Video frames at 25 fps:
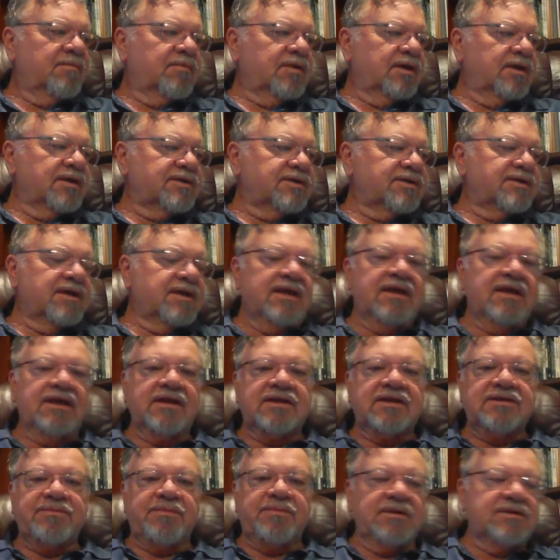plus the
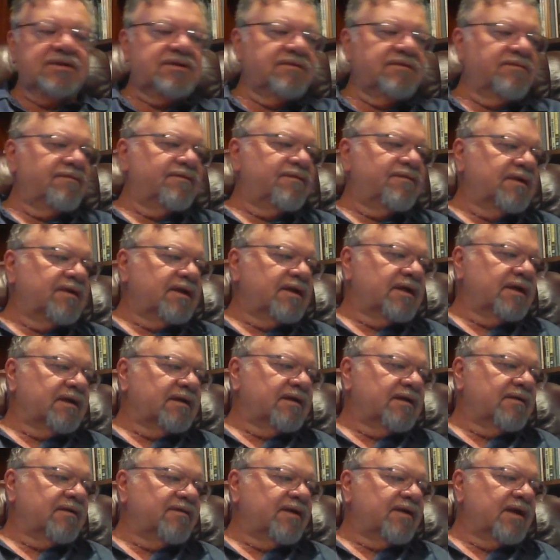inexpensive
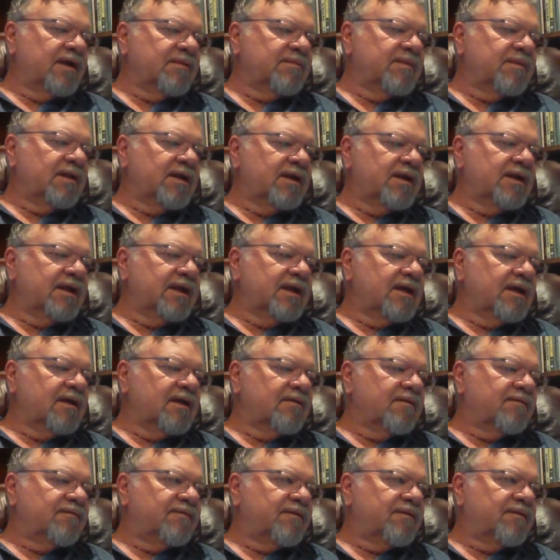availability
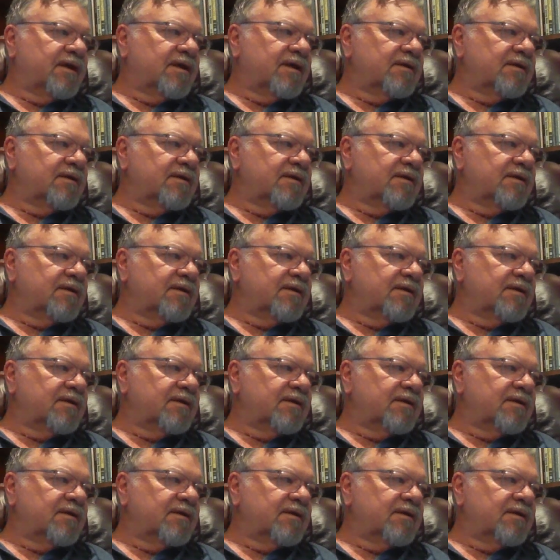of